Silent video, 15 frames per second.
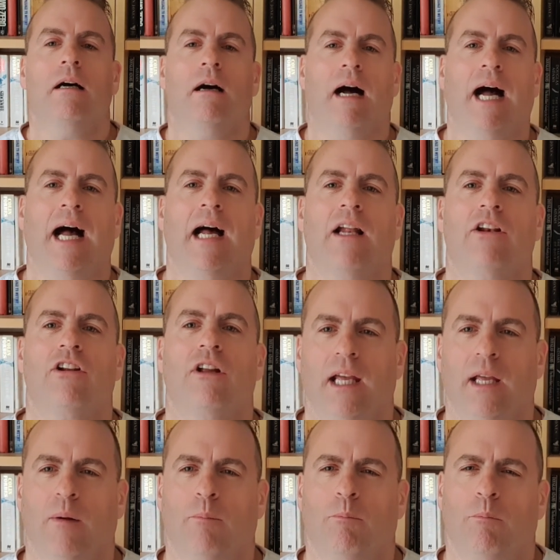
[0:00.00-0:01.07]
and
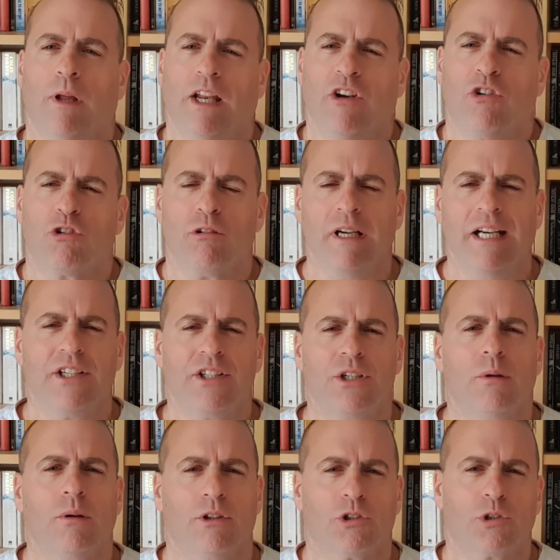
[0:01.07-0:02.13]
it intrigues
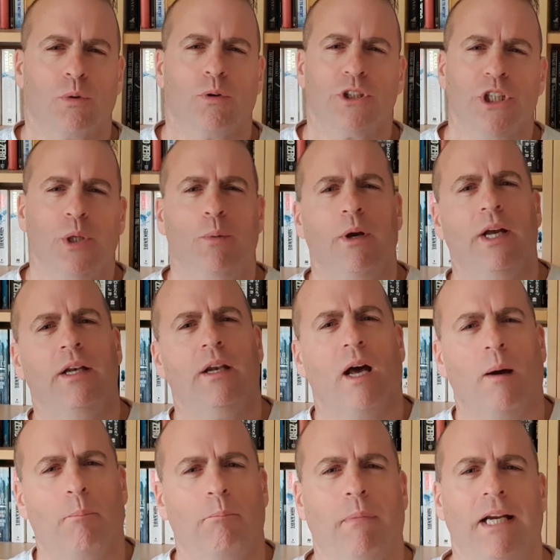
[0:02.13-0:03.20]
you and draws you in
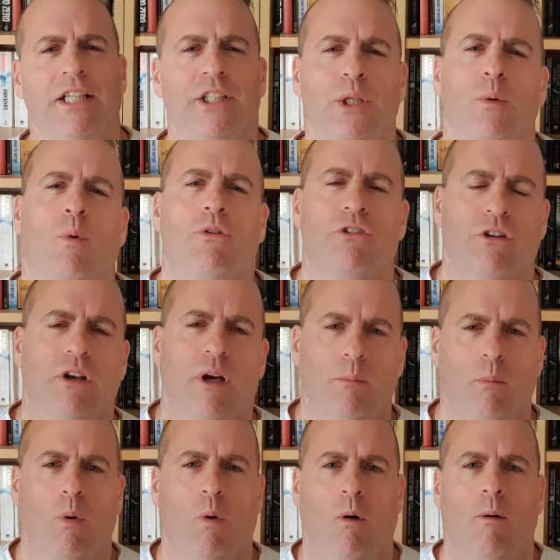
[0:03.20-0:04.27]
and makes you want to know
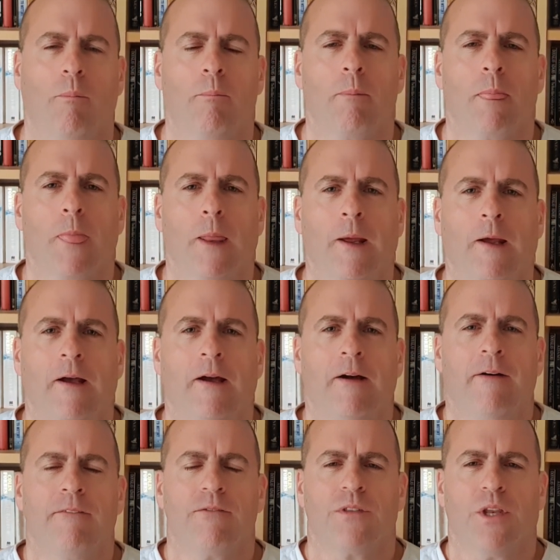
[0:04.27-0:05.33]
more.
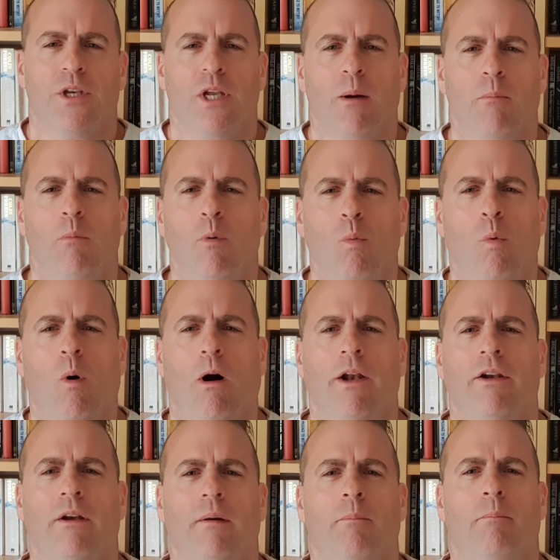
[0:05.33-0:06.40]
The number
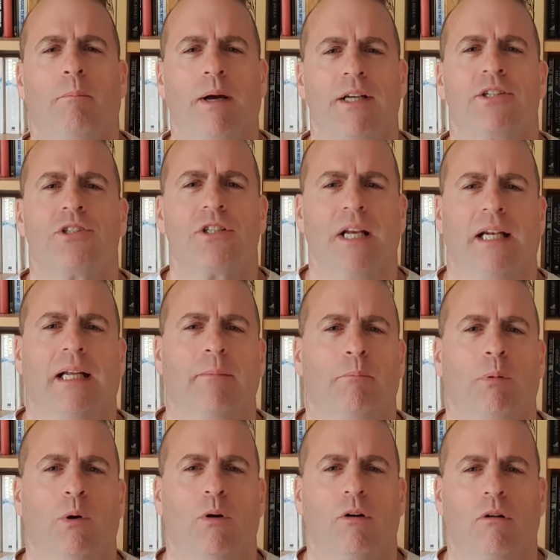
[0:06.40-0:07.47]
one best-selling
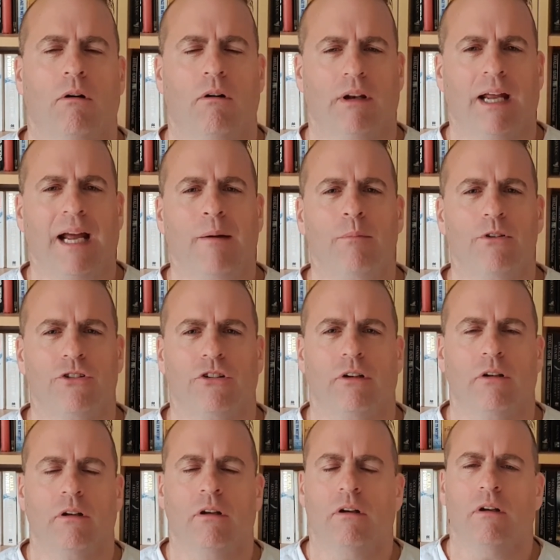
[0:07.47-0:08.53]
book on
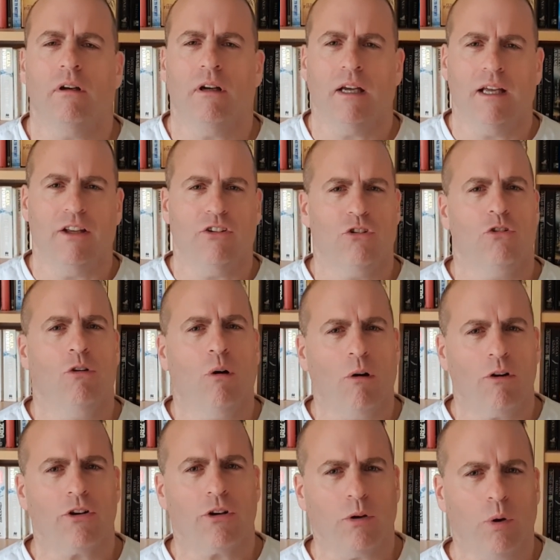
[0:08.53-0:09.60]
Amazon is
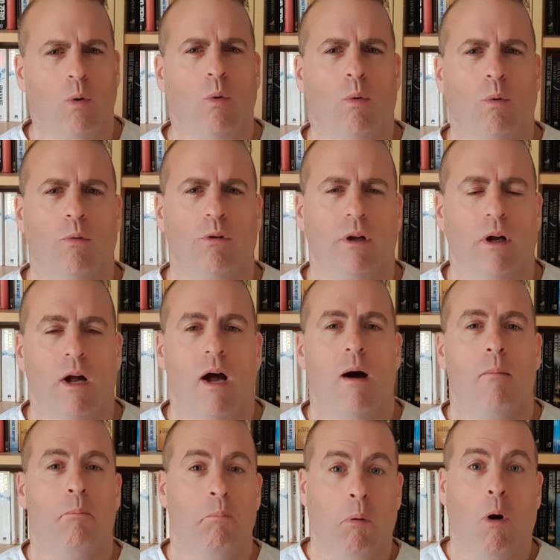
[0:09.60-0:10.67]
not called
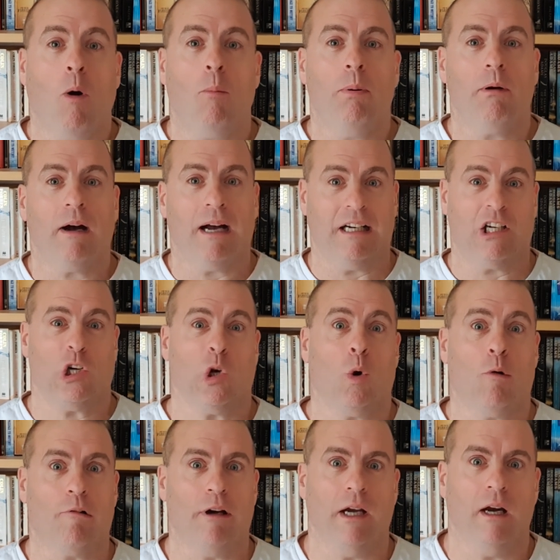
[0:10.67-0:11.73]
Bob and
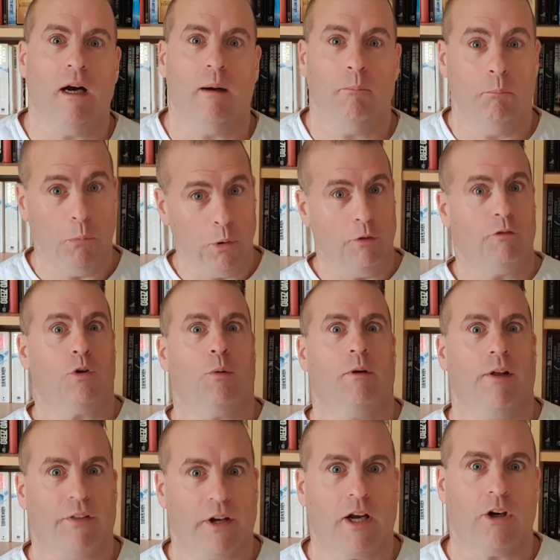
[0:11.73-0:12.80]
Gloria Move to
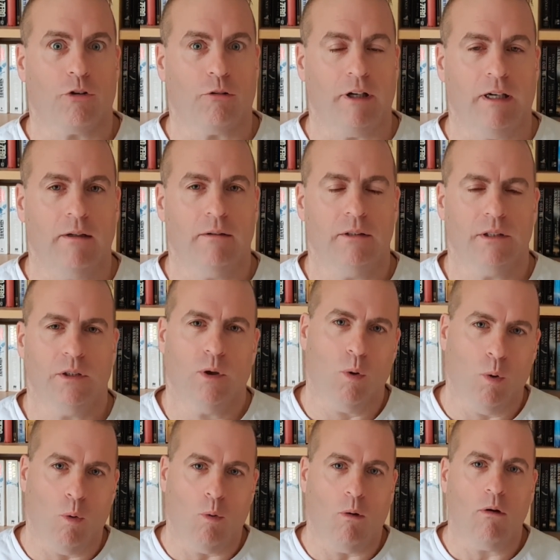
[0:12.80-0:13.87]
Another Country,
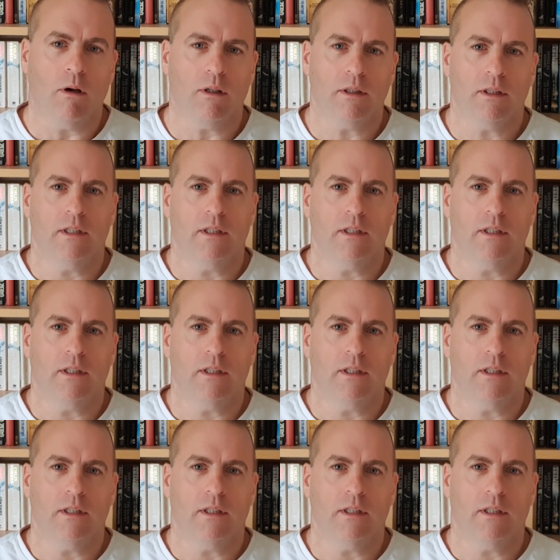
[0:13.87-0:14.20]
or